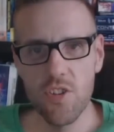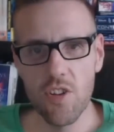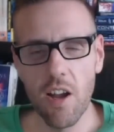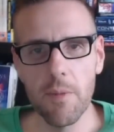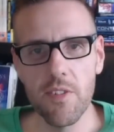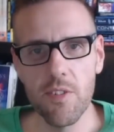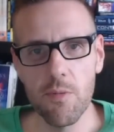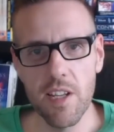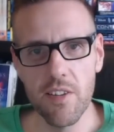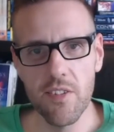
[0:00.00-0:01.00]
shamans,
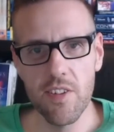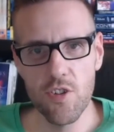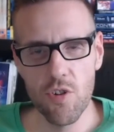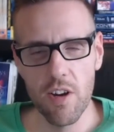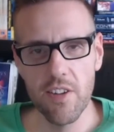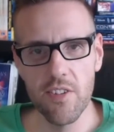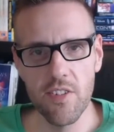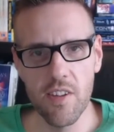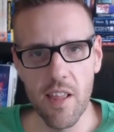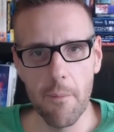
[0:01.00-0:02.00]
we can see traces
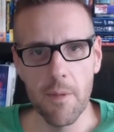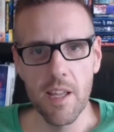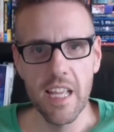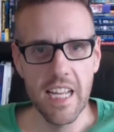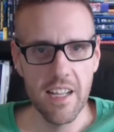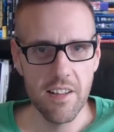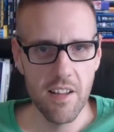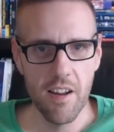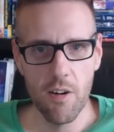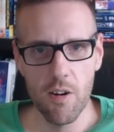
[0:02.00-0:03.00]
of them in
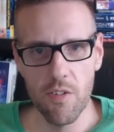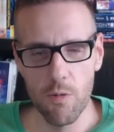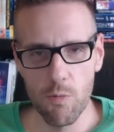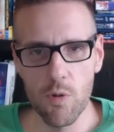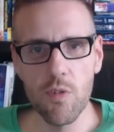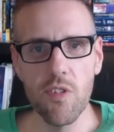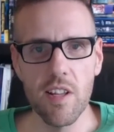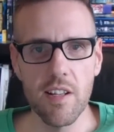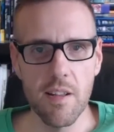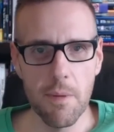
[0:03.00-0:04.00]
their roots
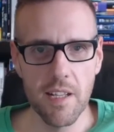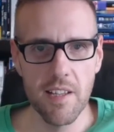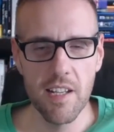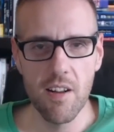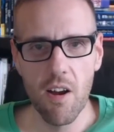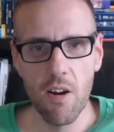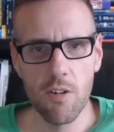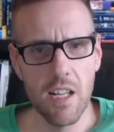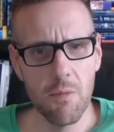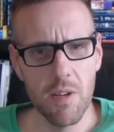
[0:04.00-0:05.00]
and depicted in
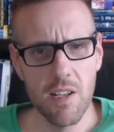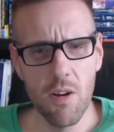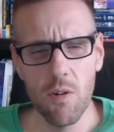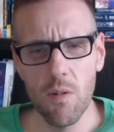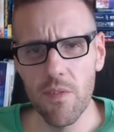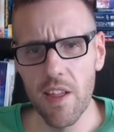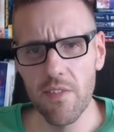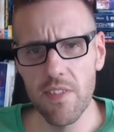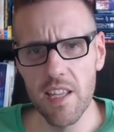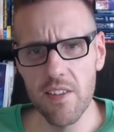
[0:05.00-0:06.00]
art. And we know
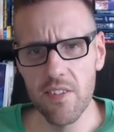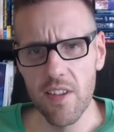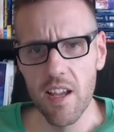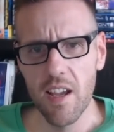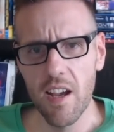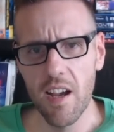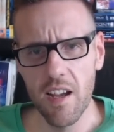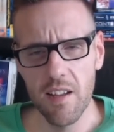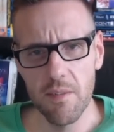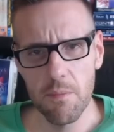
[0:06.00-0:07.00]
that these
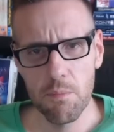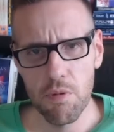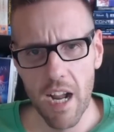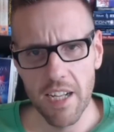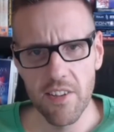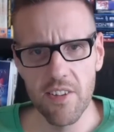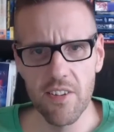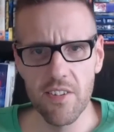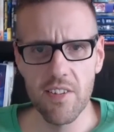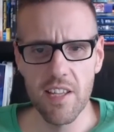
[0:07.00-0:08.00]

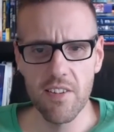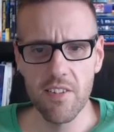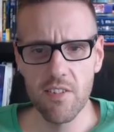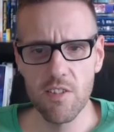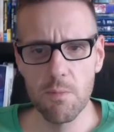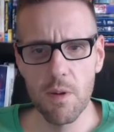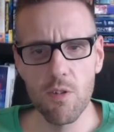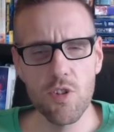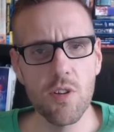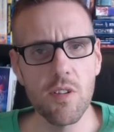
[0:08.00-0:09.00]
practices, these
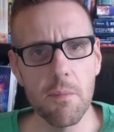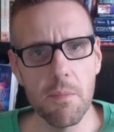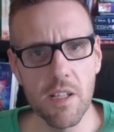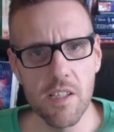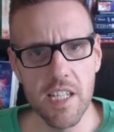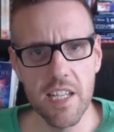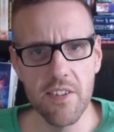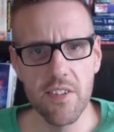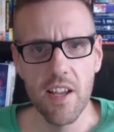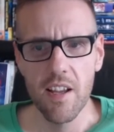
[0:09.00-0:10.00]
spiritual
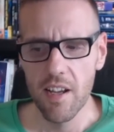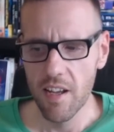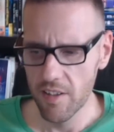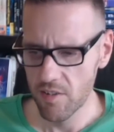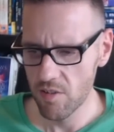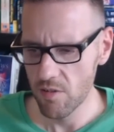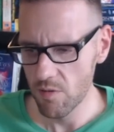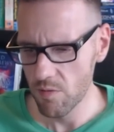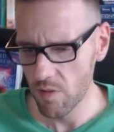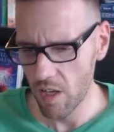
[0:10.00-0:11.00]
abilities
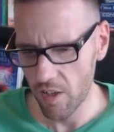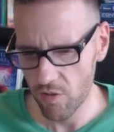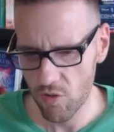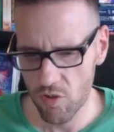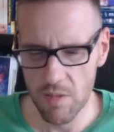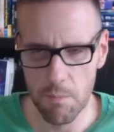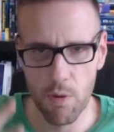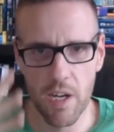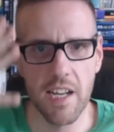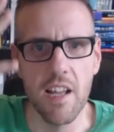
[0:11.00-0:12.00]
to
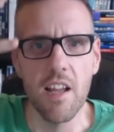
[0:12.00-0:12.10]
bring